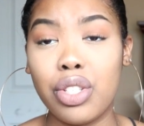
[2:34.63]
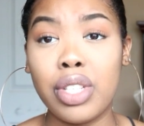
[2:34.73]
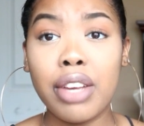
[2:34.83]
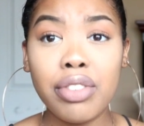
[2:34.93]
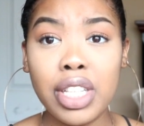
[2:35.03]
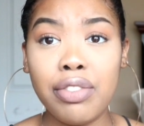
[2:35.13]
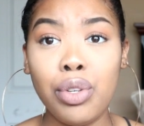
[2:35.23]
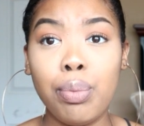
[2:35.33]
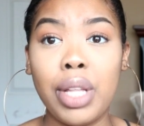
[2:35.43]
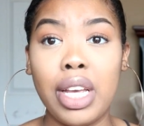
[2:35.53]
So definitely,
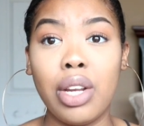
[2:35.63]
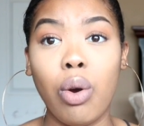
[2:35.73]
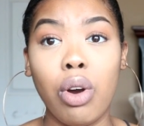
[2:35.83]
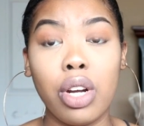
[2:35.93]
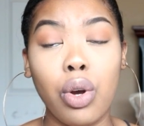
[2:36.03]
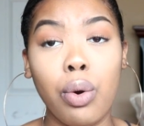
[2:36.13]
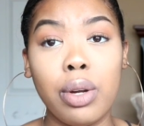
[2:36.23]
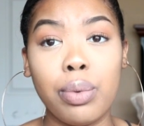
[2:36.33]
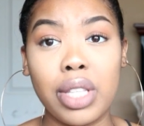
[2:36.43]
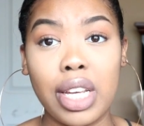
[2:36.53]
if you plan on
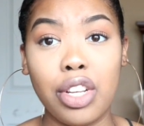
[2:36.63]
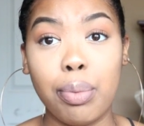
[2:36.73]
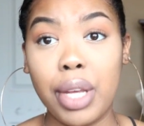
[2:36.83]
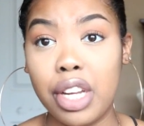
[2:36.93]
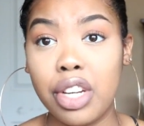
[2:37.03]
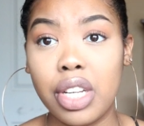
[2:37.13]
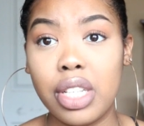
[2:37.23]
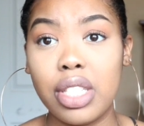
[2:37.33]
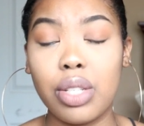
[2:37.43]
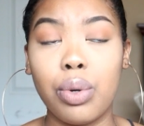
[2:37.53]
going with like your
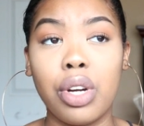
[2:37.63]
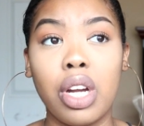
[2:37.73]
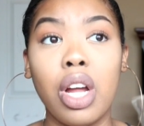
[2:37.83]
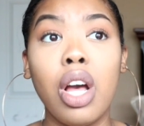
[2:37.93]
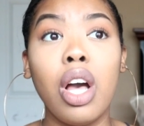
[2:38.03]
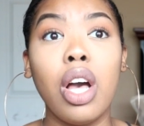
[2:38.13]
parents or